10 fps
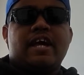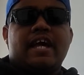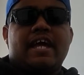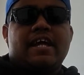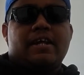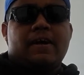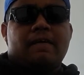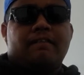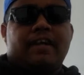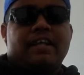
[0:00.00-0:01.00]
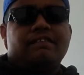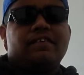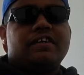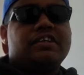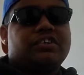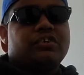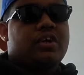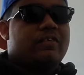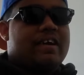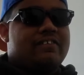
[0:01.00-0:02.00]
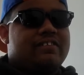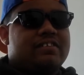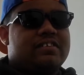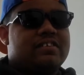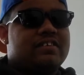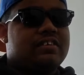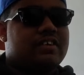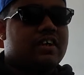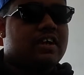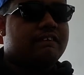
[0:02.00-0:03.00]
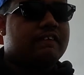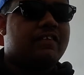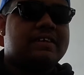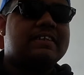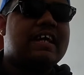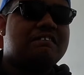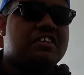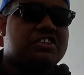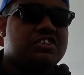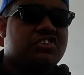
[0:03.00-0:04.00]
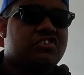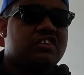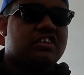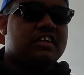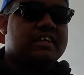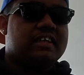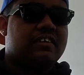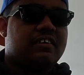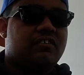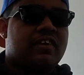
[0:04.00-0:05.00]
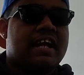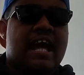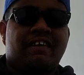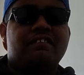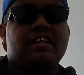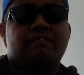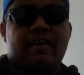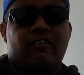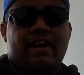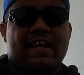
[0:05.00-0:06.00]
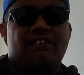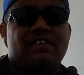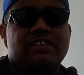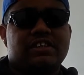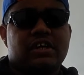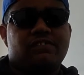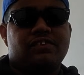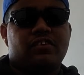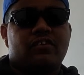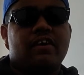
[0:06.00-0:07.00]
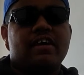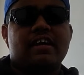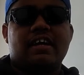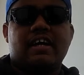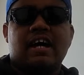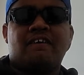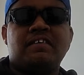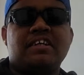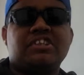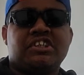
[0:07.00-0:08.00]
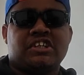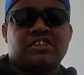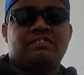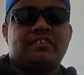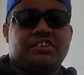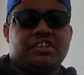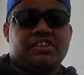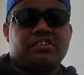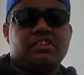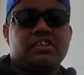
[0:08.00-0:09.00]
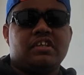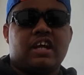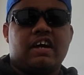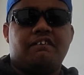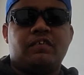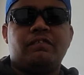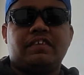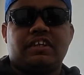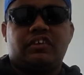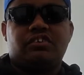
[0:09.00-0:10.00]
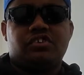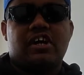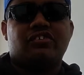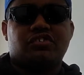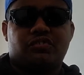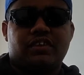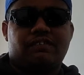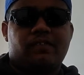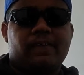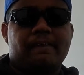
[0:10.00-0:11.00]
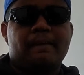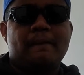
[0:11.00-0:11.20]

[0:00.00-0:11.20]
and I'm gonna show you around, the places I've been to, what happened in my life and stuff. So I'll be in Chester, Virginia. I'm moving there in 2024.